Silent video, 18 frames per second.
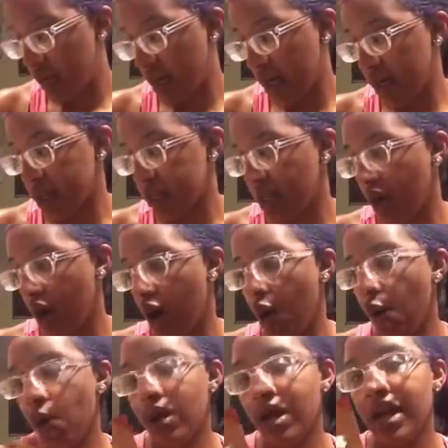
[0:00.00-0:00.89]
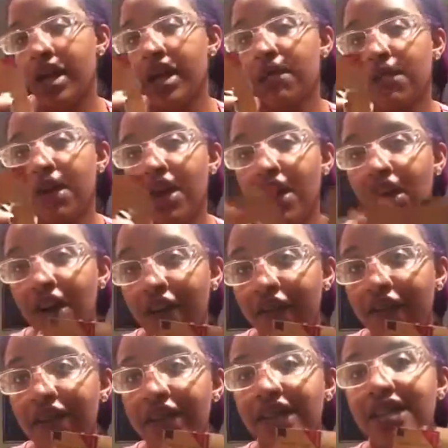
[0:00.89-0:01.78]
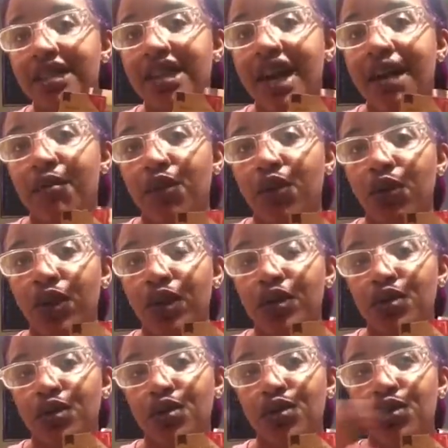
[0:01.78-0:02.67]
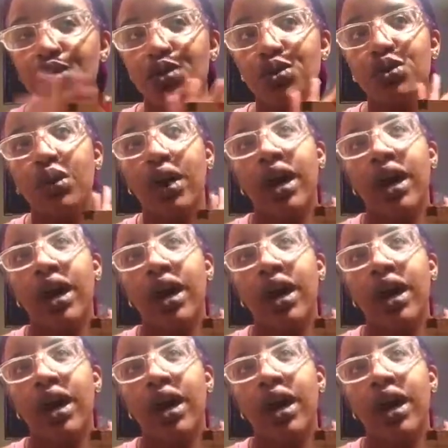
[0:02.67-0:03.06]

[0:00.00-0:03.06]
because when I get my office I'm going to do